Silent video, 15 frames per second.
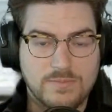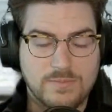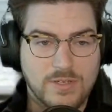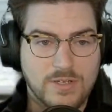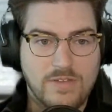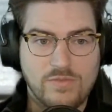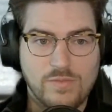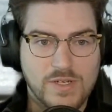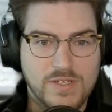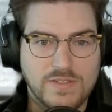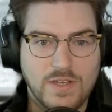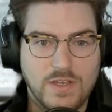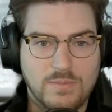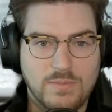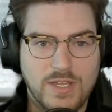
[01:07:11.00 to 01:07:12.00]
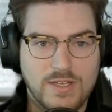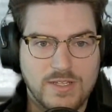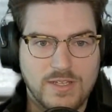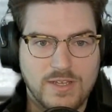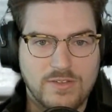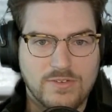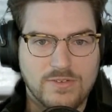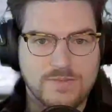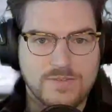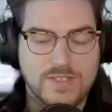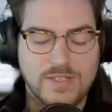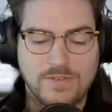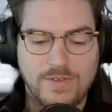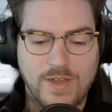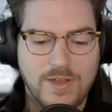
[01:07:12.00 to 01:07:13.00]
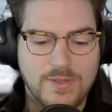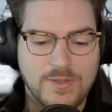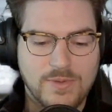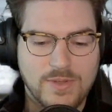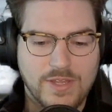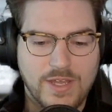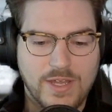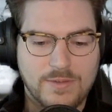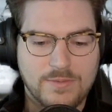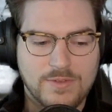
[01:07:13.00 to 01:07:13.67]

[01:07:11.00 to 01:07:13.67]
But everybody's got to band together and see the value in that.